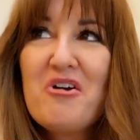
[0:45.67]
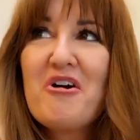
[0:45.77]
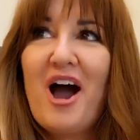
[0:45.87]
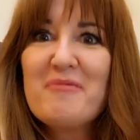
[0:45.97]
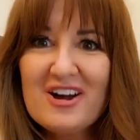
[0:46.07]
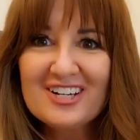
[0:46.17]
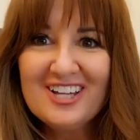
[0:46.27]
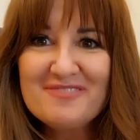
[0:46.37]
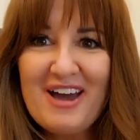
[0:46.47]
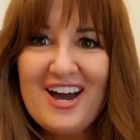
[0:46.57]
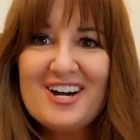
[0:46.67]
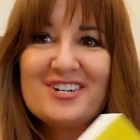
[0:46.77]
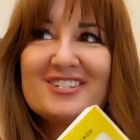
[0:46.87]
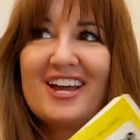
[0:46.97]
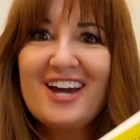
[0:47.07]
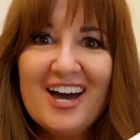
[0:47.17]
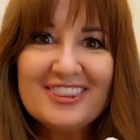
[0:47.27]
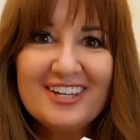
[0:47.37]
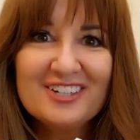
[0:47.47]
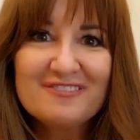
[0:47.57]
I'm on Clubhouse, I got
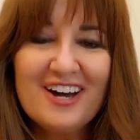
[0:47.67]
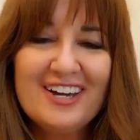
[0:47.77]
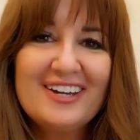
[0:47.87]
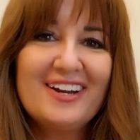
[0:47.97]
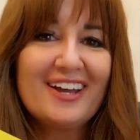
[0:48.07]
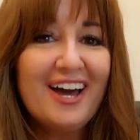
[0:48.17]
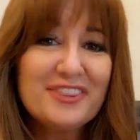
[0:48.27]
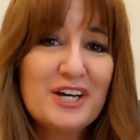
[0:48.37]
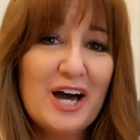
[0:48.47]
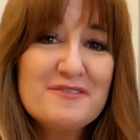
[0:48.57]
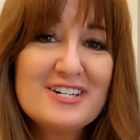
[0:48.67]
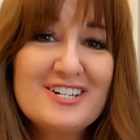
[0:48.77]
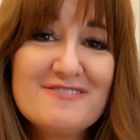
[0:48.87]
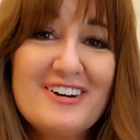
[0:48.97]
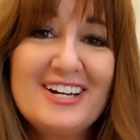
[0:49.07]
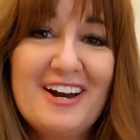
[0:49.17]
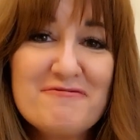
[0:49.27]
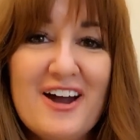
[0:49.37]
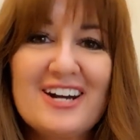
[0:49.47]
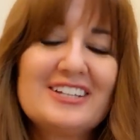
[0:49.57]
the invite, I got the coveted invite, I'm
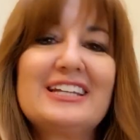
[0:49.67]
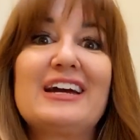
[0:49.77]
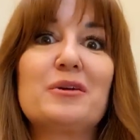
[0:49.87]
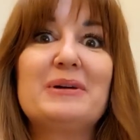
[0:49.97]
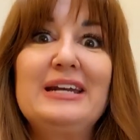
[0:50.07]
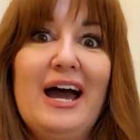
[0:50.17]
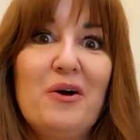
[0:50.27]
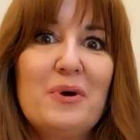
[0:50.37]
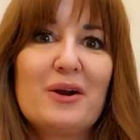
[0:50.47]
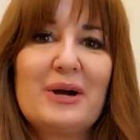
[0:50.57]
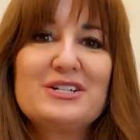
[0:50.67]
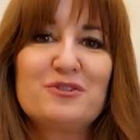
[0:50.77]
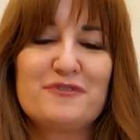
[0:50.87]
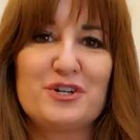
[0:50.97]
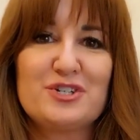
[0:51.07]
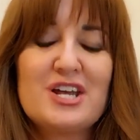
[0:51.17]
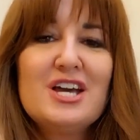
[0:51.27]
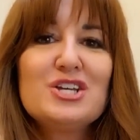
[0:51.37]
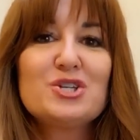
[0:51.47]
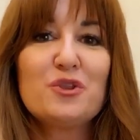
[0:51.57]
finally there, but now what do I do first?
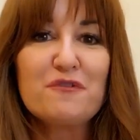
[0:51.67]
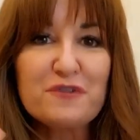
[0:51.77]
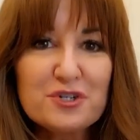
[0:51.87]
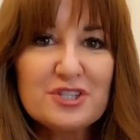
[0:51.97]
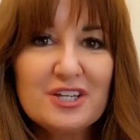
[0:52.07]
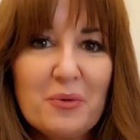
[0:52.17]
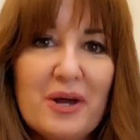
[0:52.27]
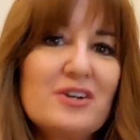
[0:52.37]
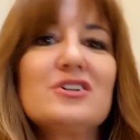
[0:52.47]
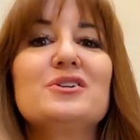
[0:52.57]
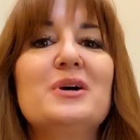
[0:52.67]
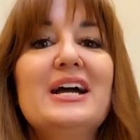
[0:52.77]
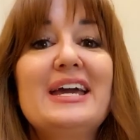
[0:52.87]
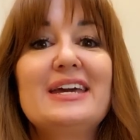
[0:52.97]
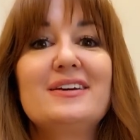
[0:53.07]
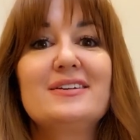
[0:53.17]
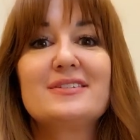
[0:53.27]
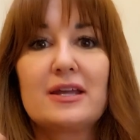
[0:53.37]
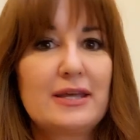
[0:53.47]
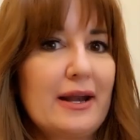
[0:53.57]
So the first thing you want to do is
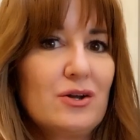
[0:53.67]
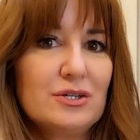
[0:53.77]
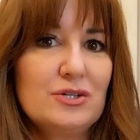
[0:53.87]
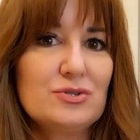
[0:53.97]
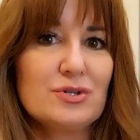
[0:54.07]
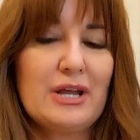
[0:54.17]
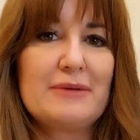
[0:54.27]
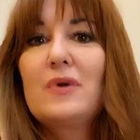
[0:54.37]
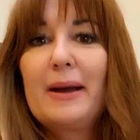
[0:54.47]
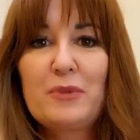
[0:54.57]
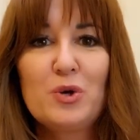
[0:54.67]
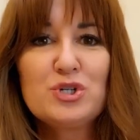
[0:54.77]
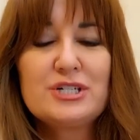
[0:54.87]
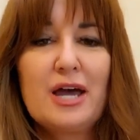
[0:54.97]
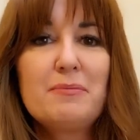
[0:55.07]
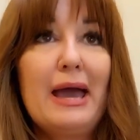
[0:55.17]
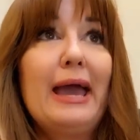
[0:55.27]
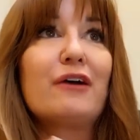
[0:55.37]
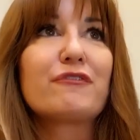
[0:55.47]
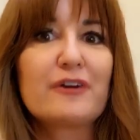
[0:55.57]
get a good username. I'm Coach Deb
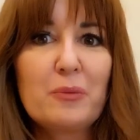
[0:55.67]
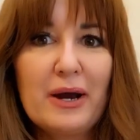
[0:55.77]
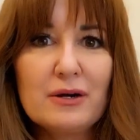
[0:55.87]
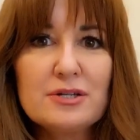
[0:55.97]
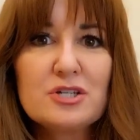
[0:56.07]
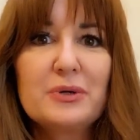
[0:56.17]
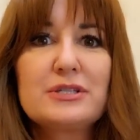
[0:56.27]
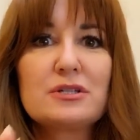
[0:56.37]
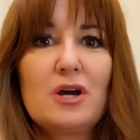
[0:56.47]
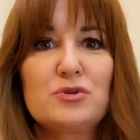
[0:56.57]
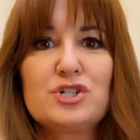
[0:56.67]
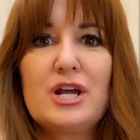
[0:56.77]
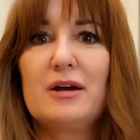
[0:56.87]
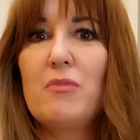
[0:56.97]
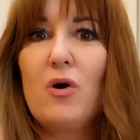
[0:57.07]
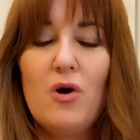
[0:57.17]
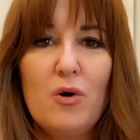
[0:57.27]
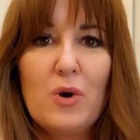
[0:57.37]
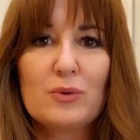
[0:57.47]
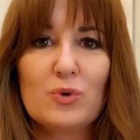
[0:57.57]
everywhere, so it's Coach Deb, all
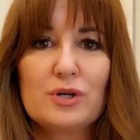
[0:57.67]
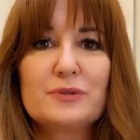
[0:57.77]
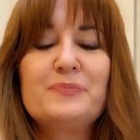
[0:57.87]
one word,